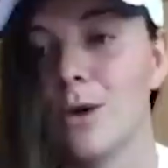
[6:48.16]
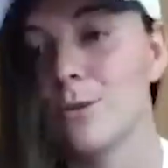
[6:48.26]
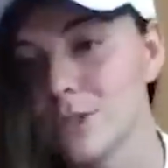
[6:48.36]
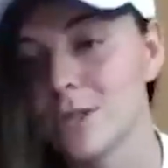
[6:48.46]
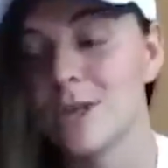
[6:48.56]
I
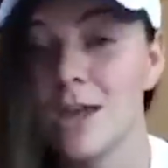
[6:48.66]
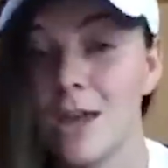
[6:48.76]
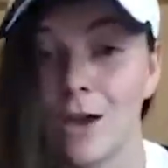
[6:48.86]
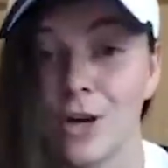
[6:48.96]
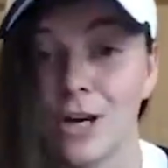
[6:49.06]
was
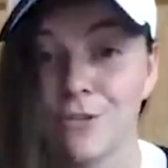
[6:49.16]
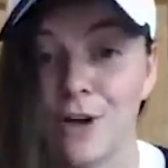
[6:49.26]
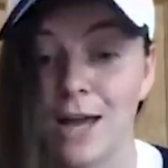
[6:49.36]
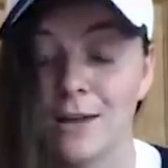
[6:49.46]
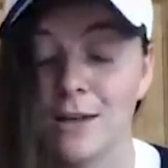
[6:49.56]
a Reading
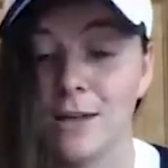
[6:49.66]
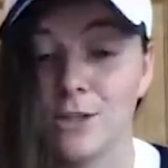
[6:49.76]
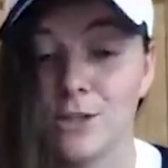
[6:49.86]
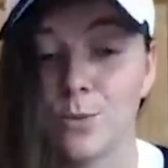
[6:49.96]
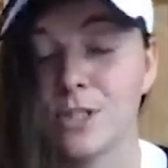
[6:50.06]
fan and he
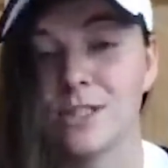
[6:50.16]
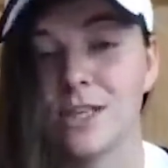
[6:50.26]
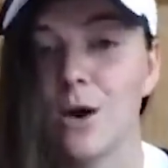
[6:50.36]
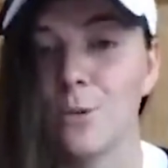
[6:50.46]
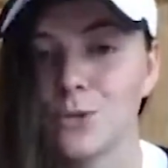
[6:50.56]
just wanted to
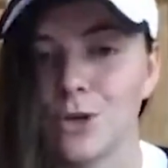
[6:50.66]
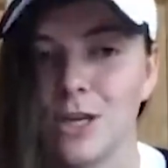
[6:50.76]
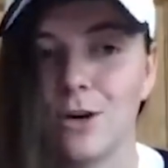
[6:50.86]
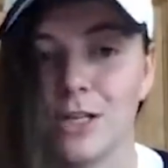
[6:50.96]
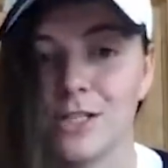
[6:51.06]
help. So he
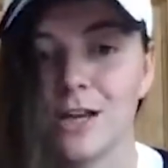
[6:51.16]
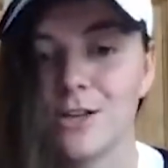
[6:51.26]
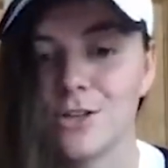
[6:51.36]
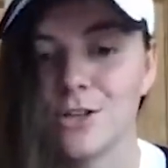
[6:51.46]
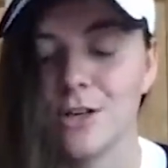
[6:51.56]
got in
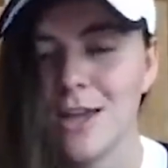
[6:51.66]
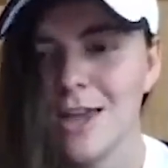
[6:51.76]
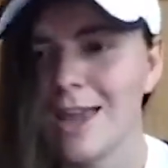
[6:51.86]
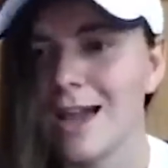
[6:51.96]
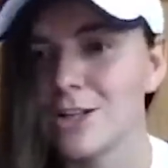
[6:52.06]
touch, and
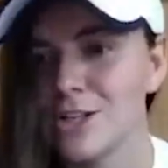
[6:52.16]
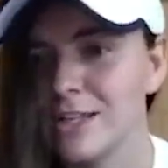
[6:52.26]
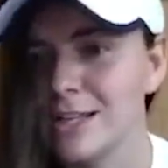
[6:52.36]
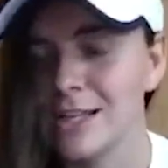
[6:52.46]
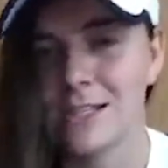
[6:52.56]
he actually
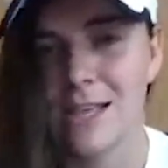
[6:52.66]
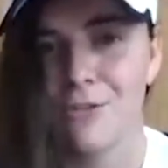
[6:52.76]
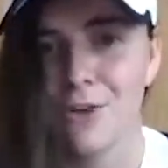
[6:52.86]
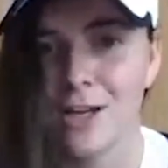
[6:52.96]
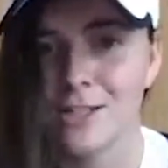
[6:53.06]
nearly set
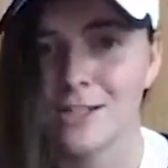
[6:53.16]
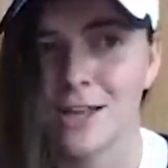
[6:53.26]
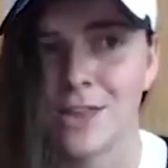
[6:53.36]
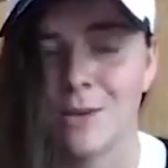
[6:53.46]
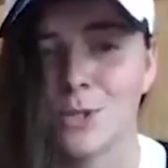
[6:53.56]
fire to
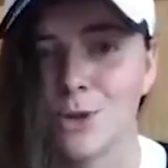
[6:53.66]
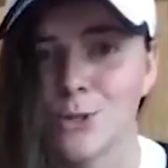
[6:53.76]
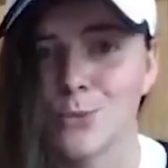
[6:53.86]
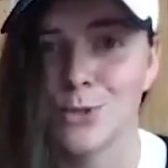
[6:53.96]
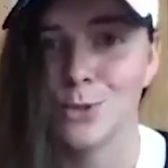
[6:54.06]
Southampton Hospital